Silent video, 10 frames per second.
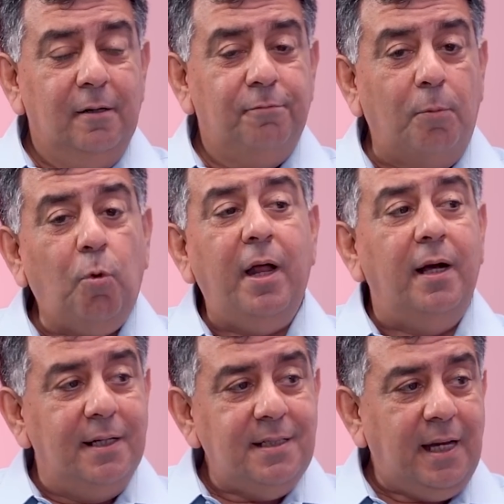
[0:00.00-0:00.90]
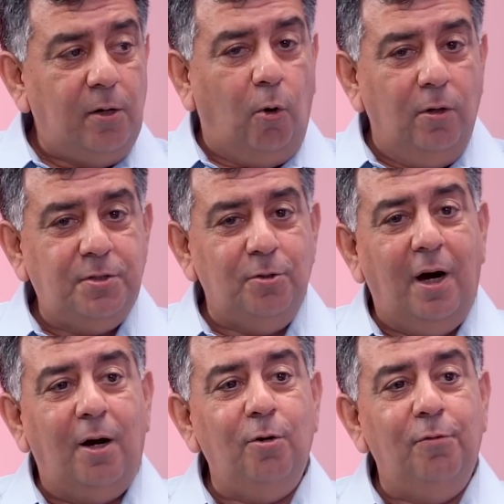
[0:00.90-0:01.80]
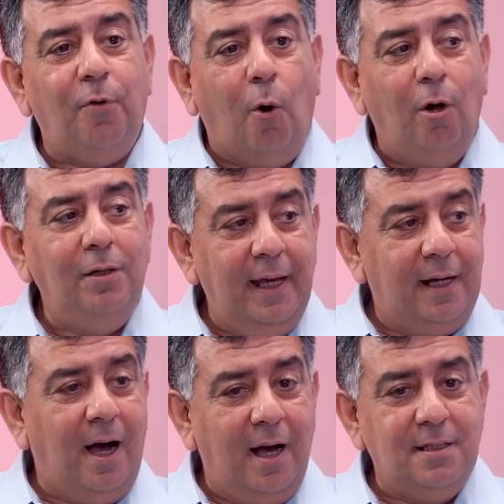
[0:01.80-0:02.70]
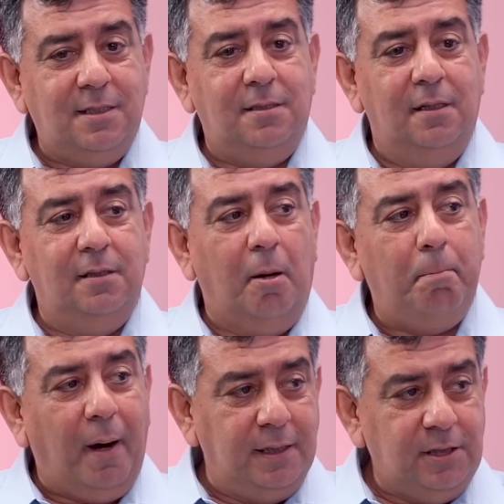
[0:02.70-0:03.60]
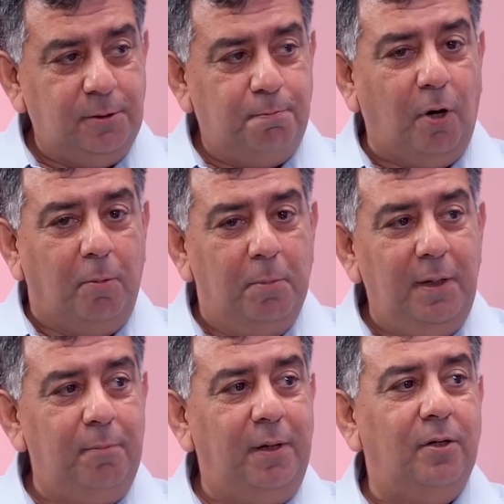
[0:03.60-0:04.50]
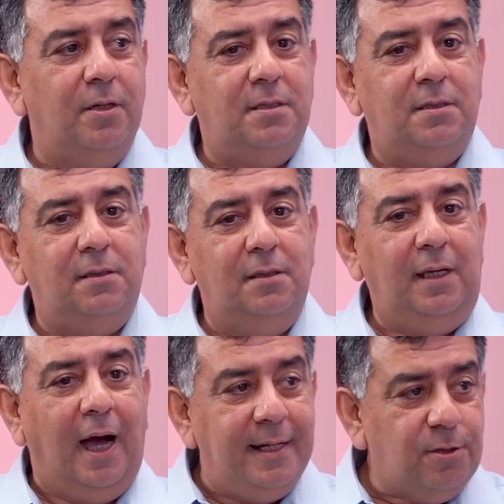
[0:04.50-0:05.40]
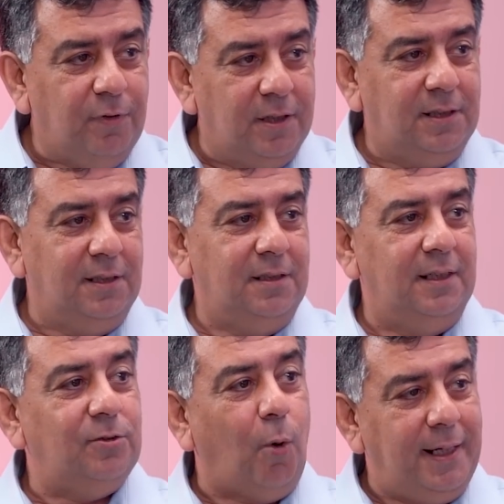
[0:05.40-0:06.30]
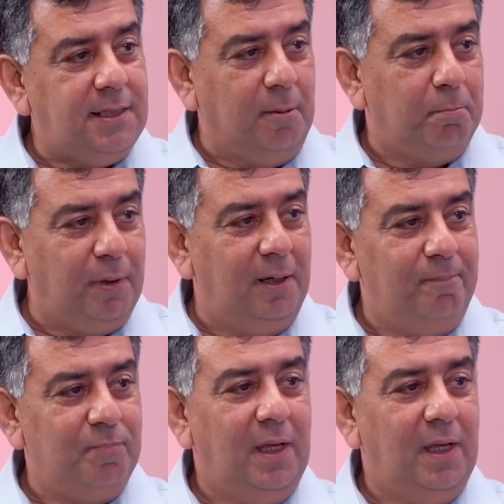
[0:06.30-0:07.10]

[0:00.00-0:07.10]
from what I understand, also out of all their cars, the Punch, probably because the ICE version is quite simple,